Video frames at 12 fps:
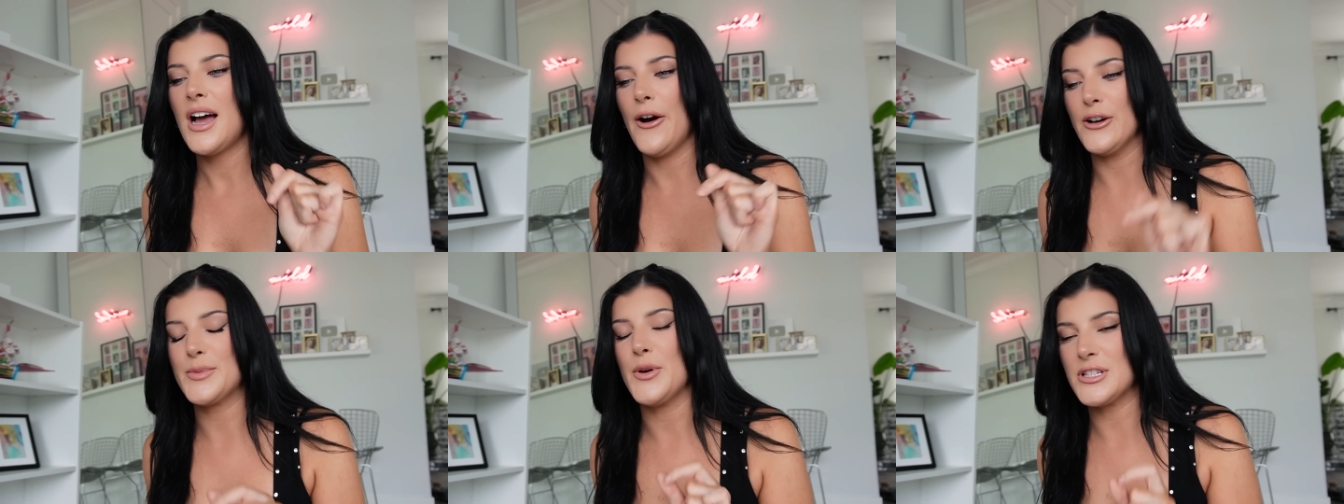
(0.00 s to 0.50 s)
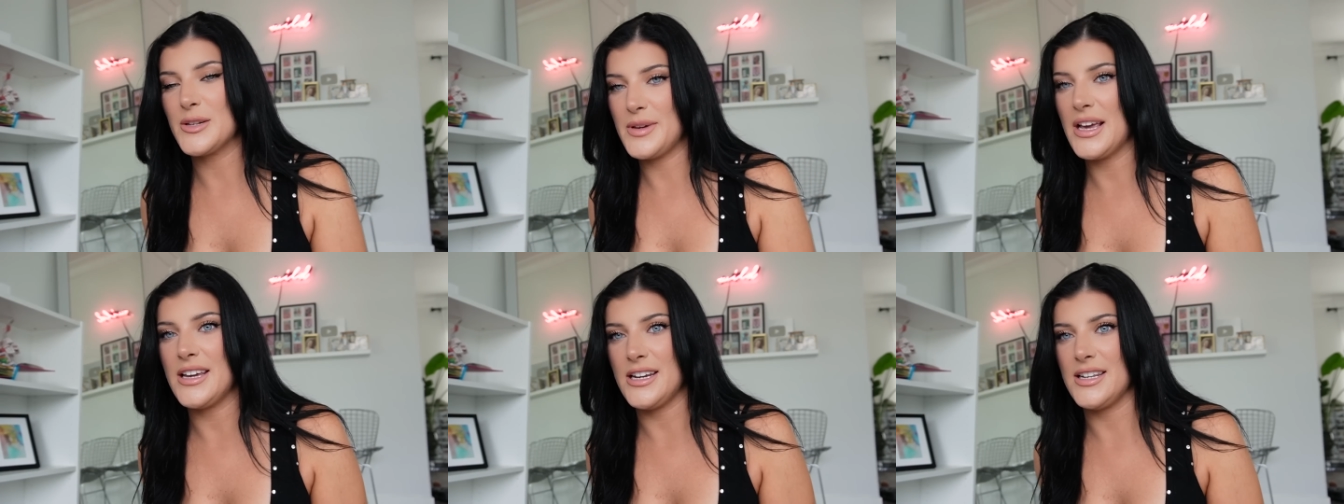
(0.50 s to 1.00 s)
I was supposed to
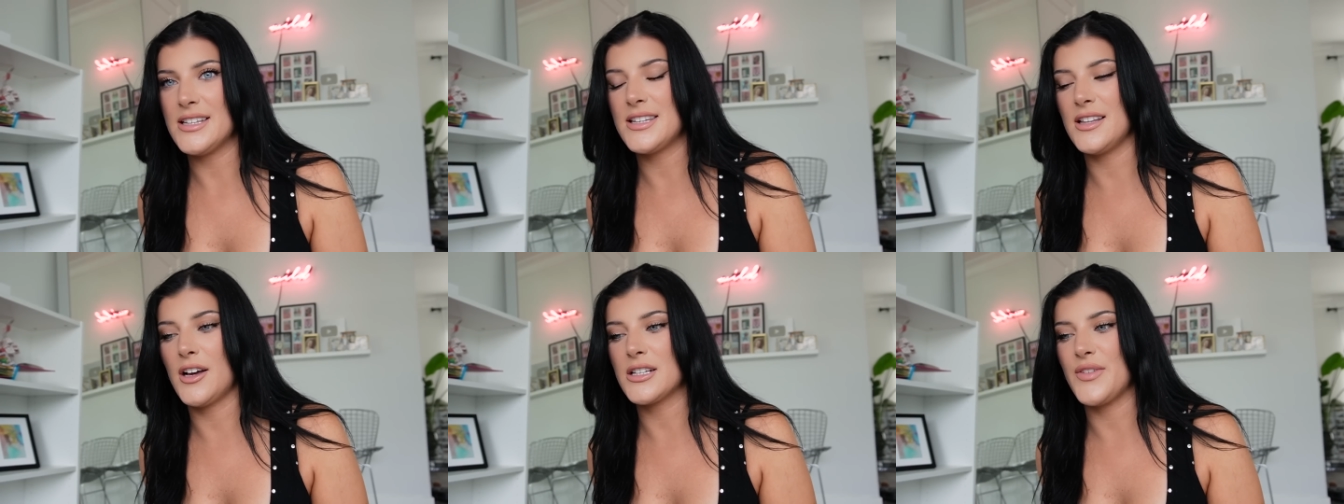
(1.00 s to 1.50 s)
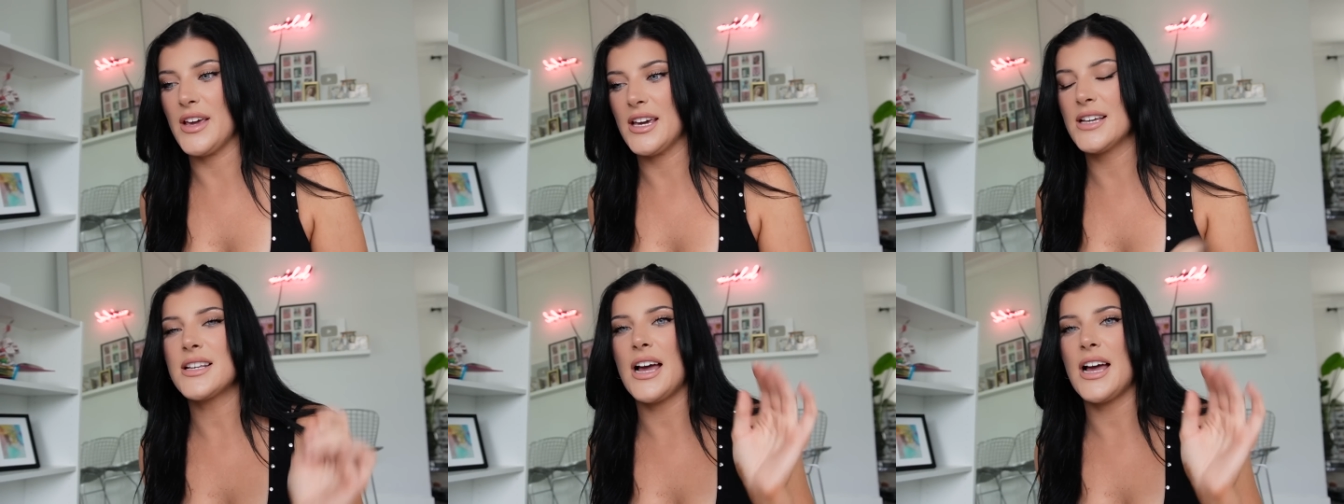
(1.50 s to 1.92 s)
be at EDC Las Vegas.